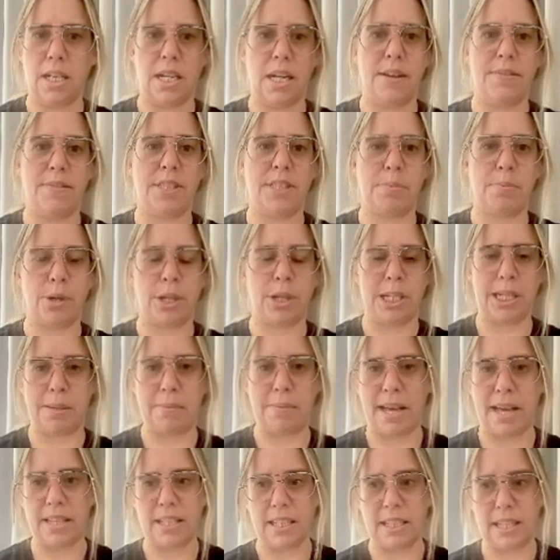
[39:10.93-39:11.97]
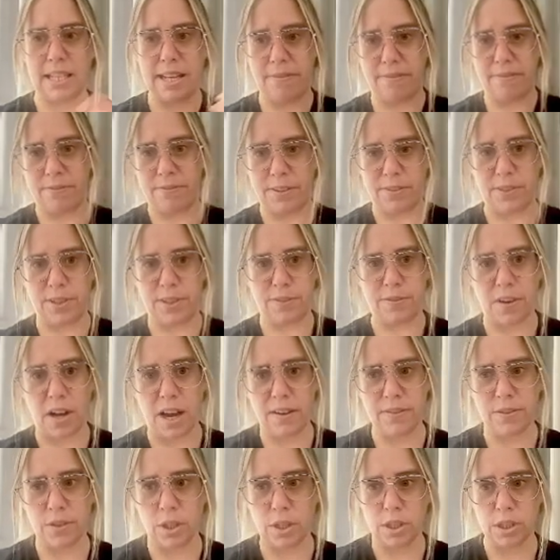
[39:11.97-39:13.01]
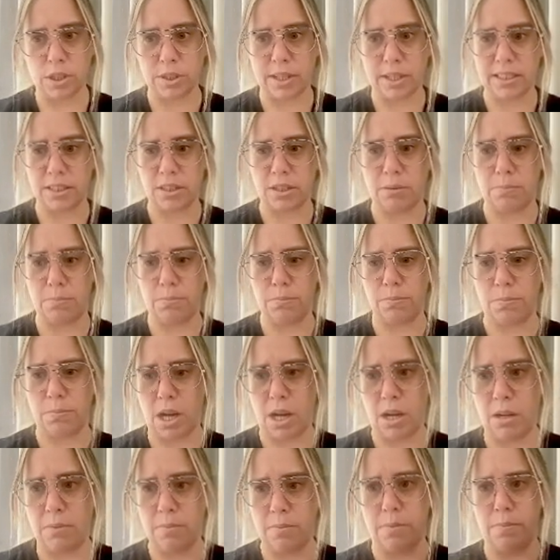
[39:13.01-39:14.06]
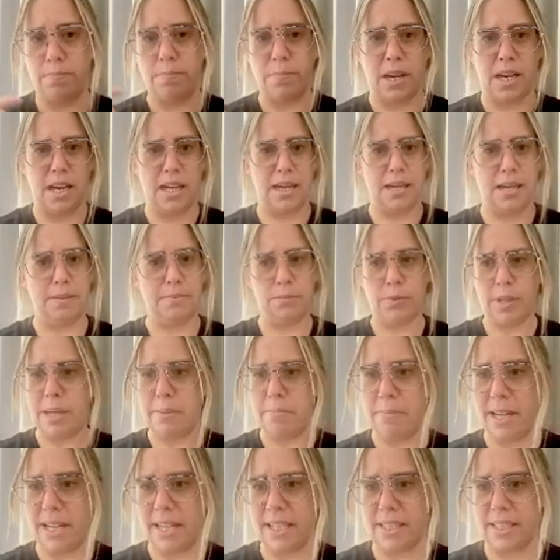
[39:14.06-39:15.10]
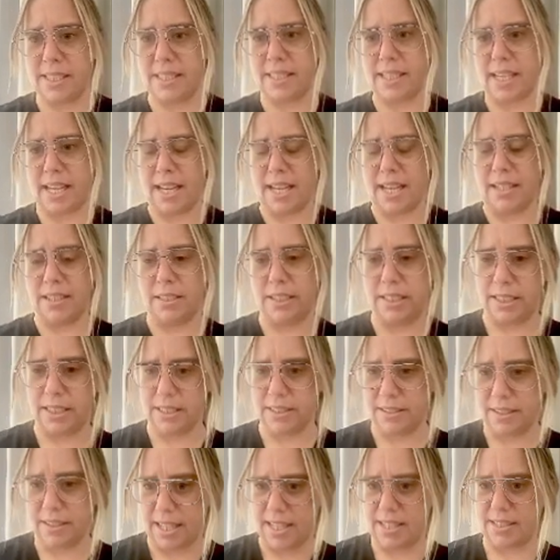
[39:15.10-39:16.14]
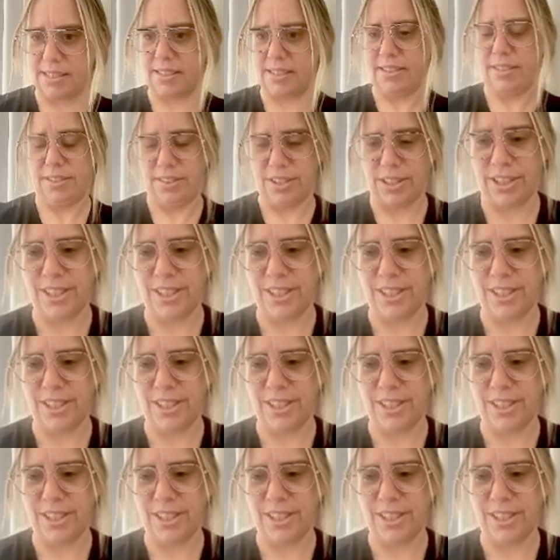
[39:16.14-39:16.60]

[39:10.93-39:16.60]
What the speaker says: I've spoken about the 1155 contract on Remix, and there's,